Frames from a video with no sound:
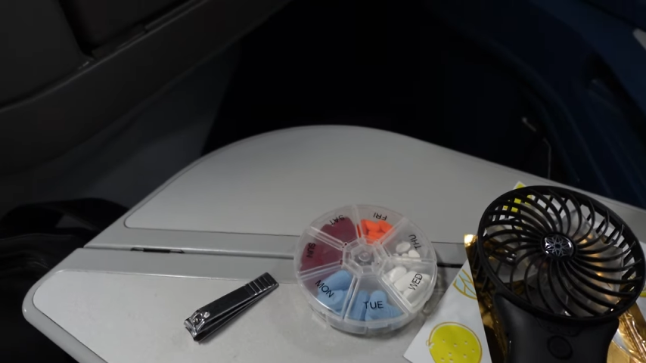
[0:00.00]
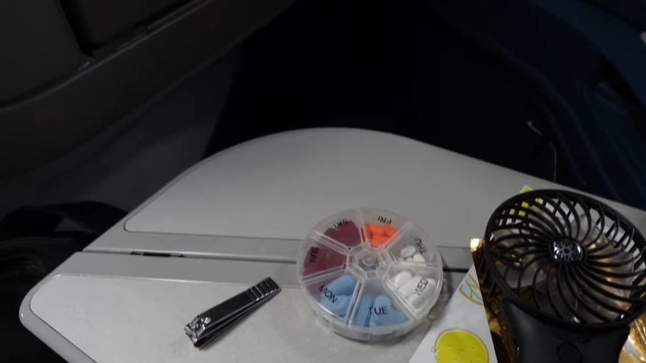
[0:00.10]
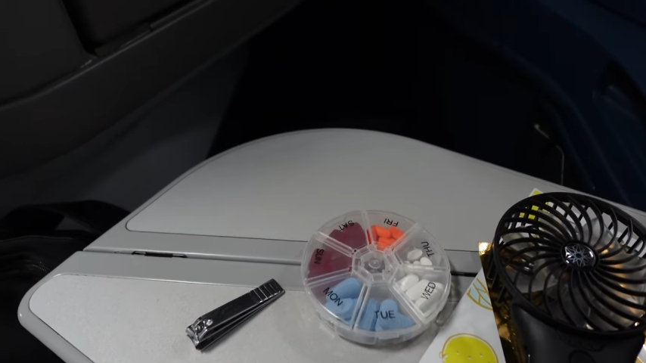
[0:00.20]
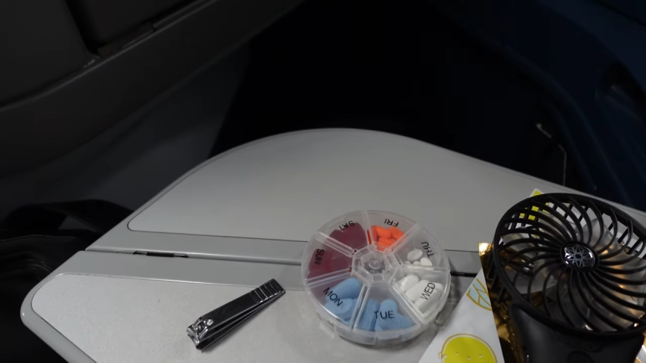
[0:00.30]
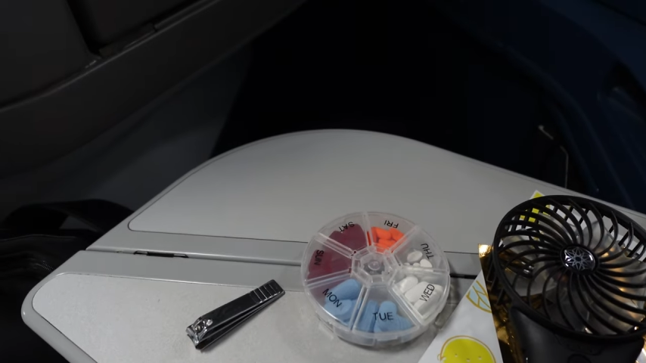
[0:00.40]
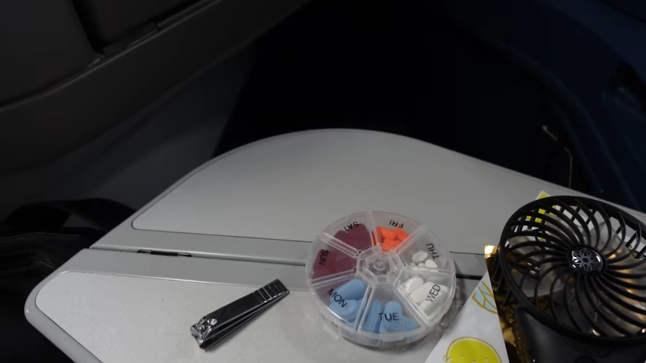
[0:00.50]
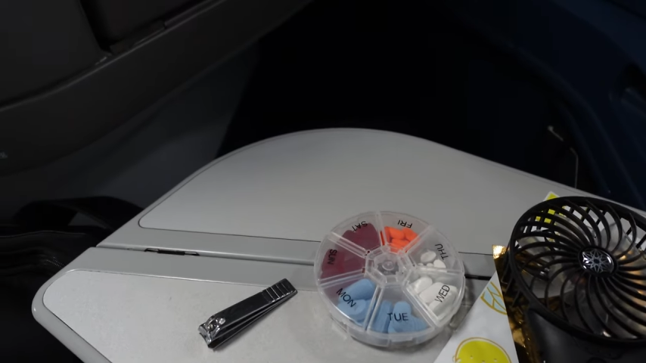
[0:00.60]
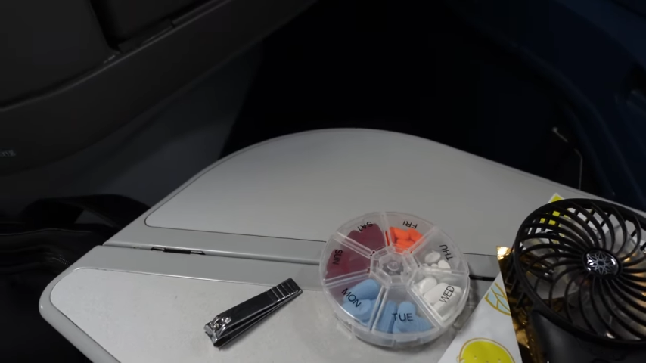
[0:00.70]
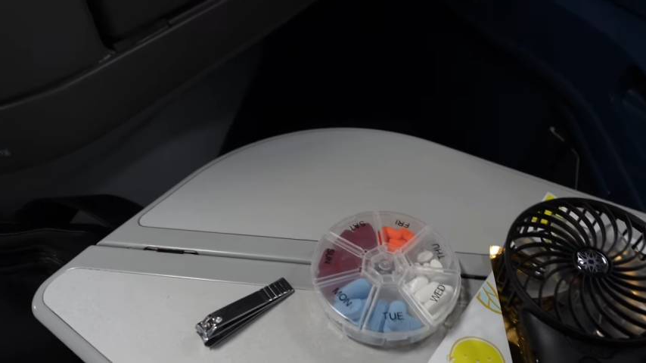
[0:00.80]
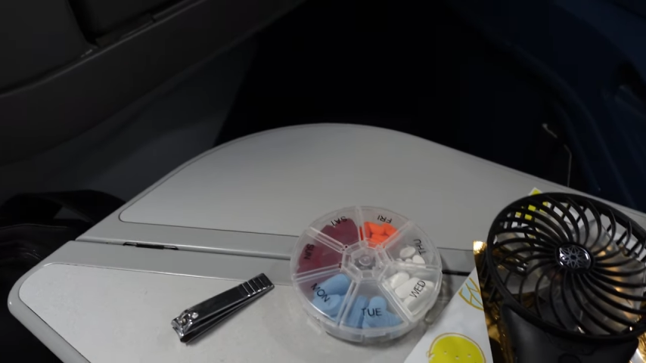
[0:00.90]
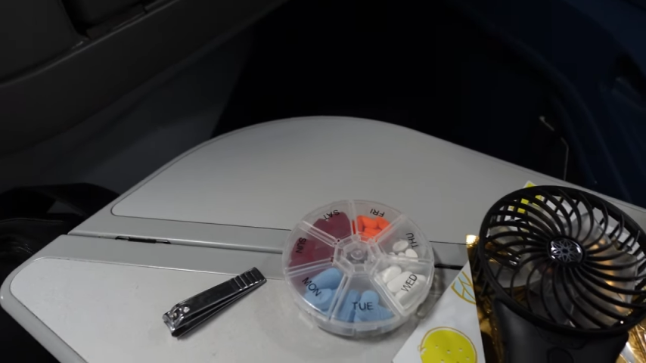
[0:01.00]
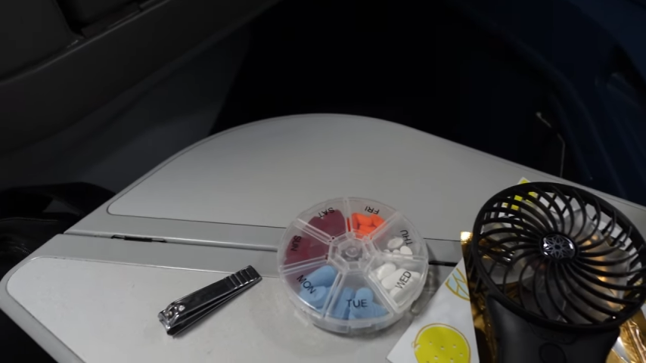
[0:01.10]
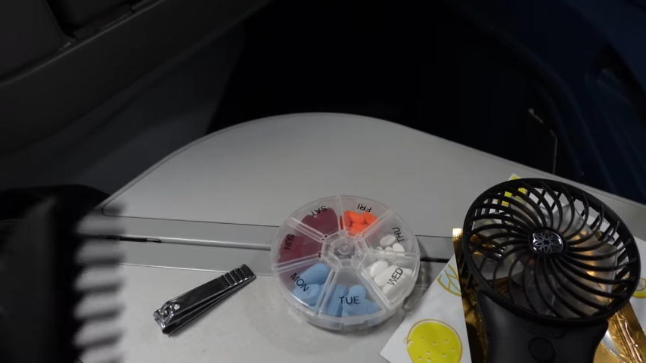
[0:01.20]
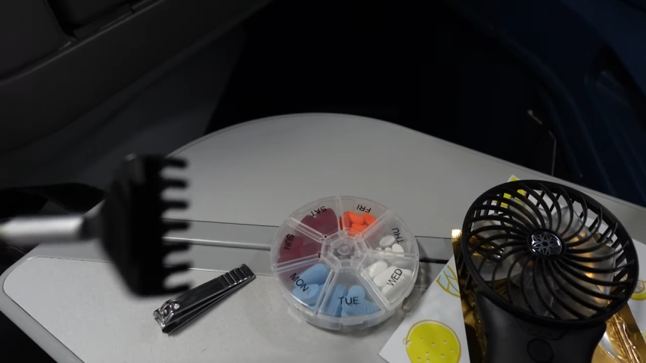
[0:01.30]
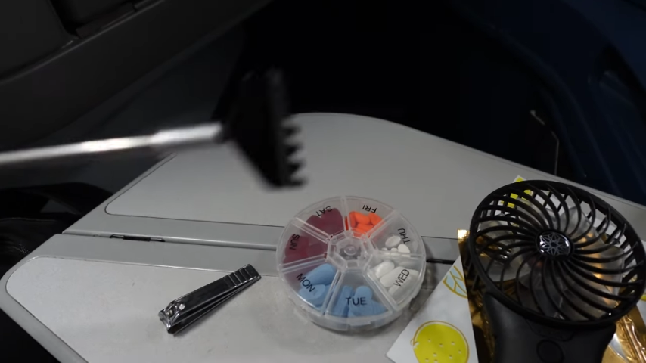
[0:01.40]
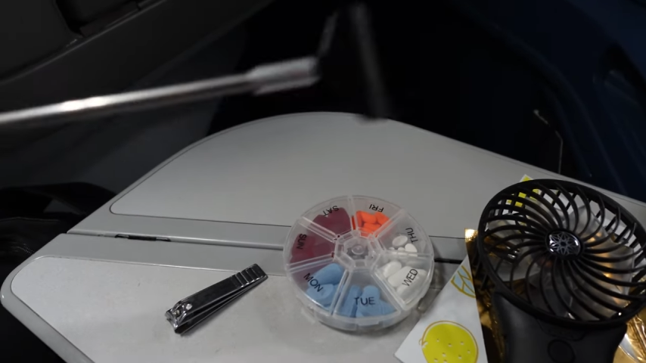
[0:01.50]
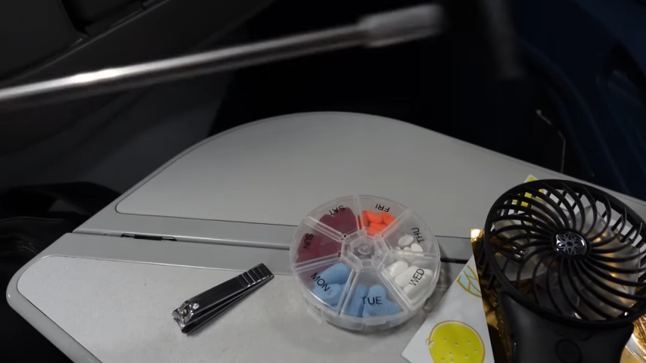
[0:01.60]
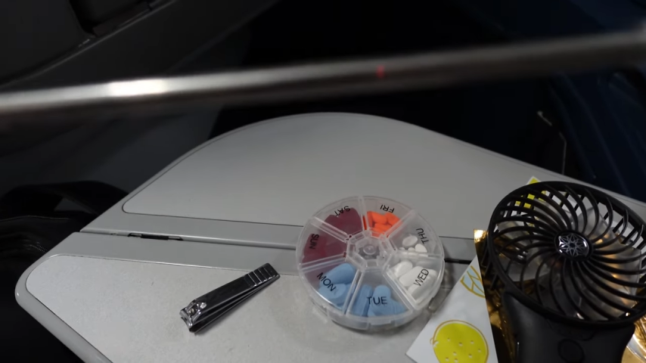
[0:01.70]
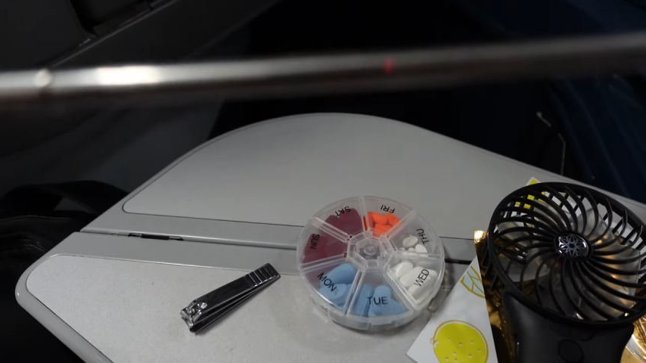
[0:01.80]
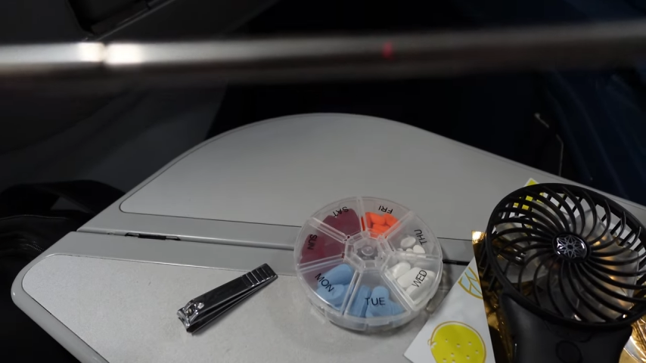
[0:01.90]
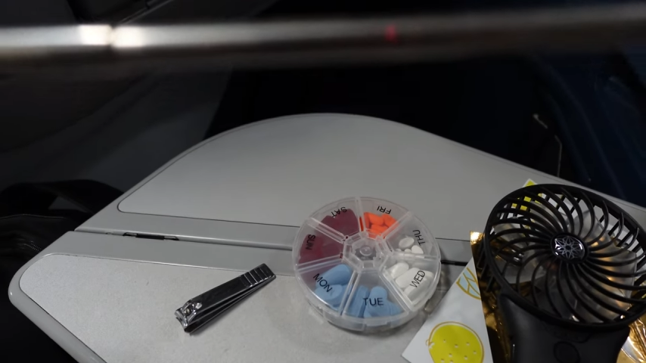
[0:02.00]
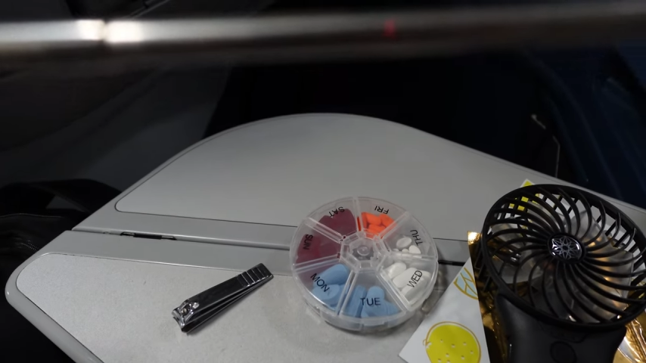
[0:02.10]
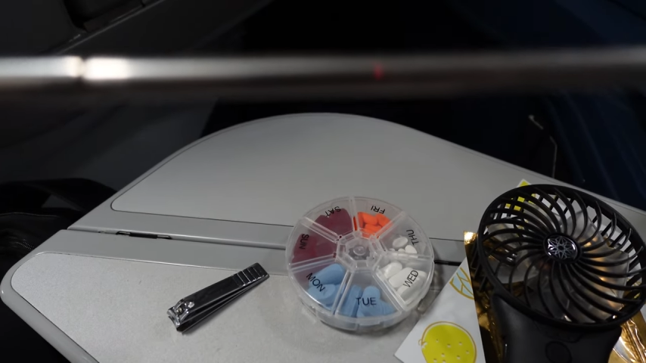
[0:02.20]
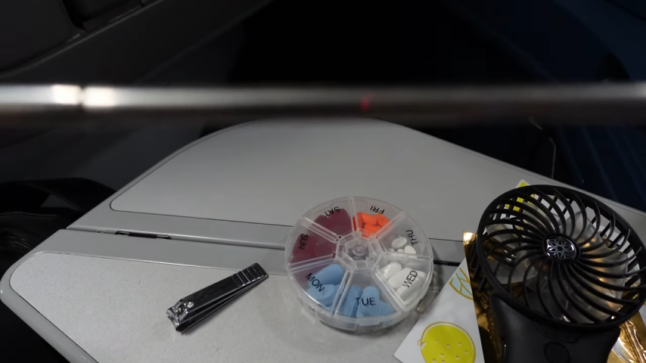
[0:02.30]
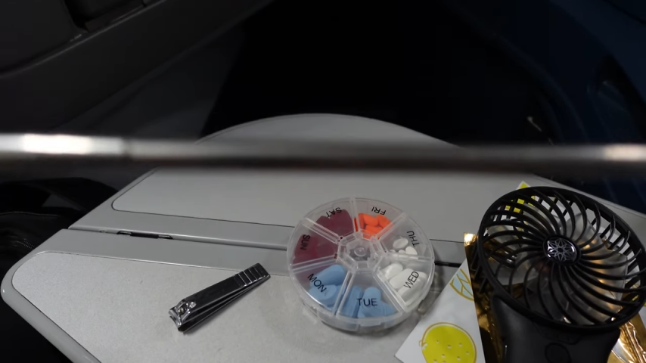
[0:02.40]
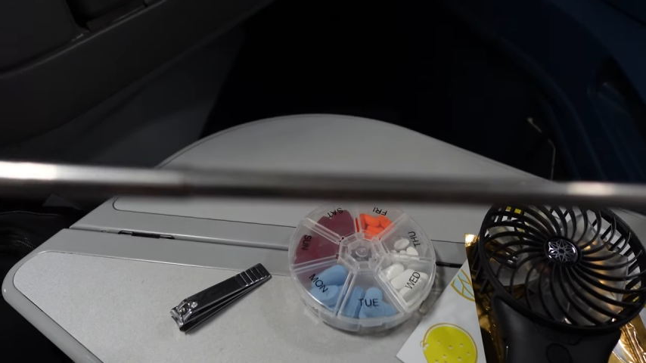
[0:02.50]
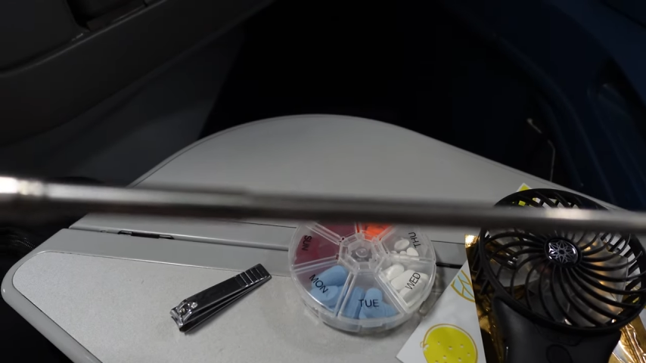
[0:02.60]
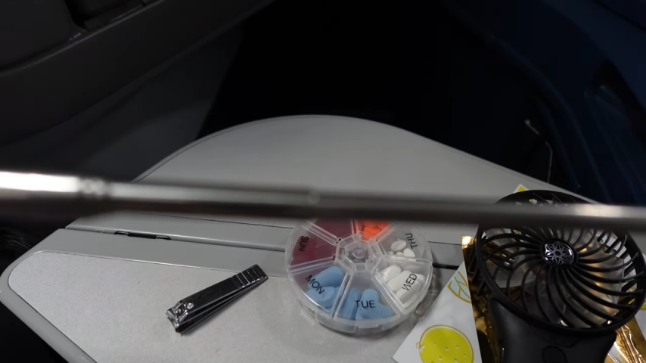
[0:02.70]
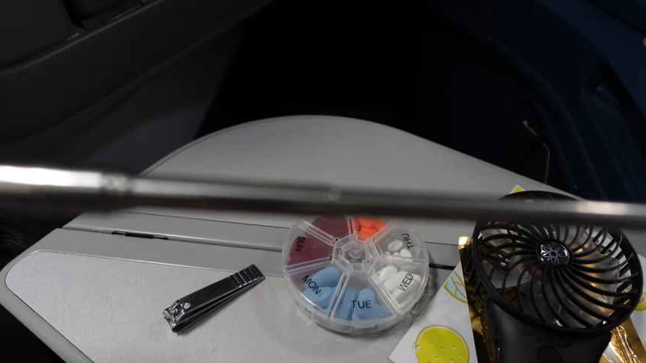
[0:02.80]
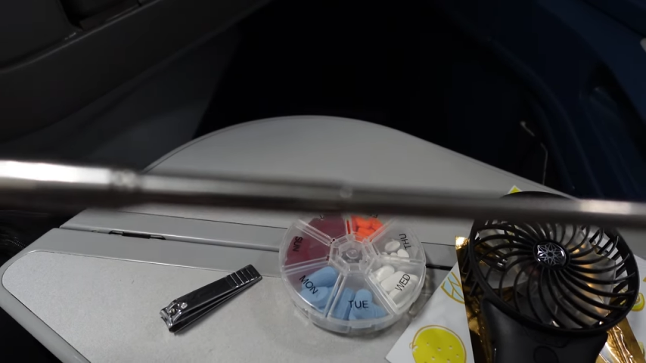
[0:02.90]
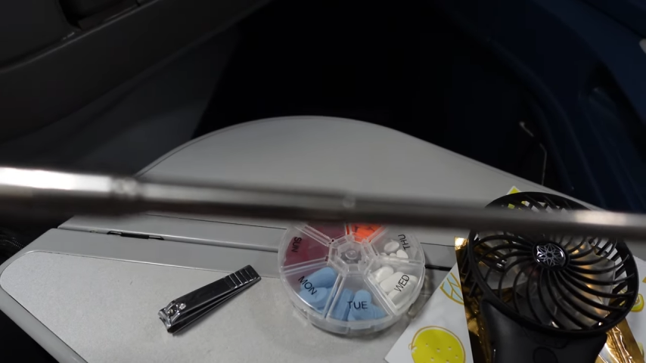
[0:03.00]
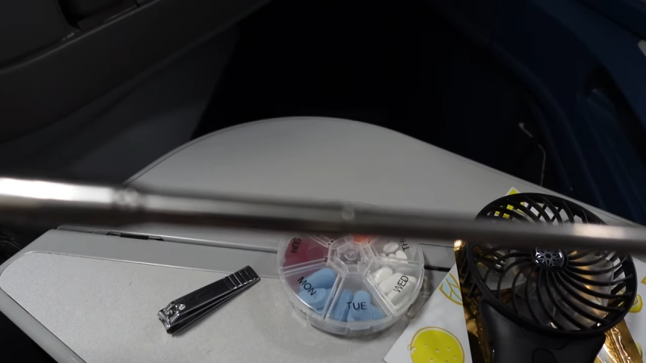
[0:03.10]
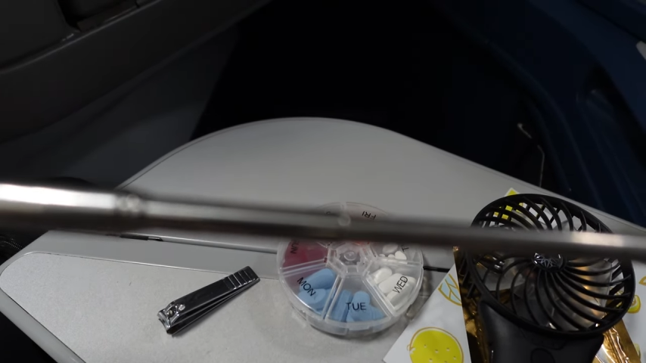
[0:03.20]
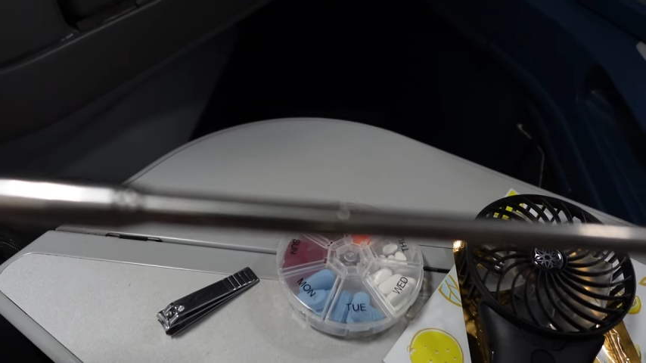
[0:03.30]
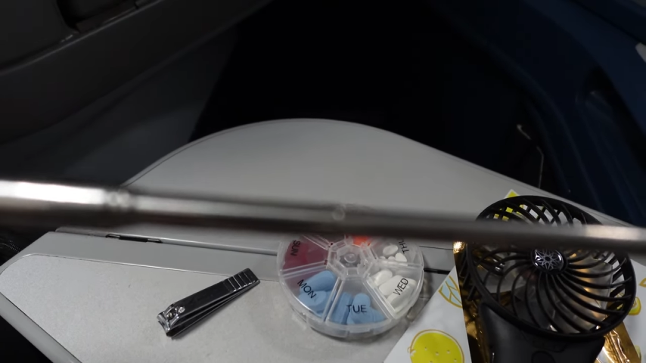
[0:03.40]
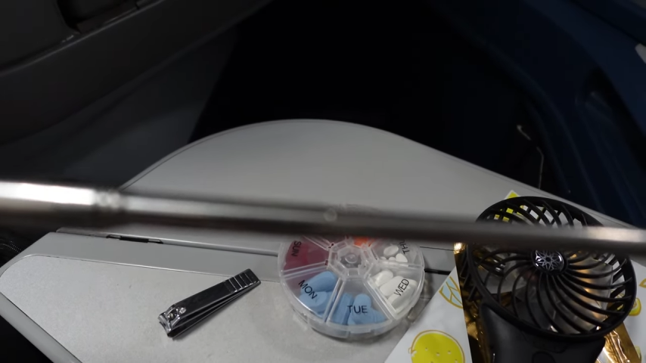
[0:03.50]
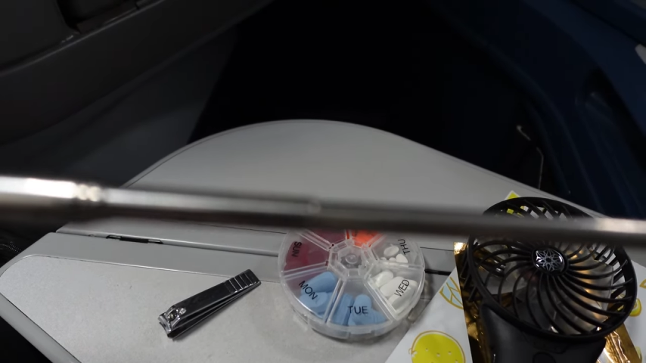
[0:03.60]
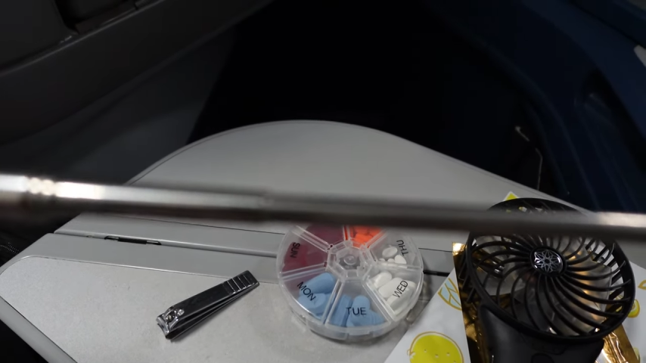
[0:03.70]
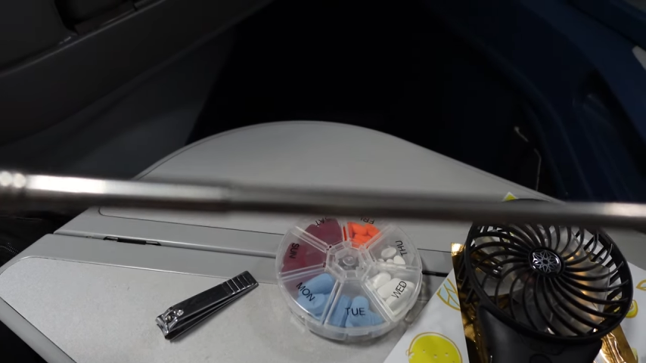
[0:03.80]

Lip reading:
[unreadable: no face in view]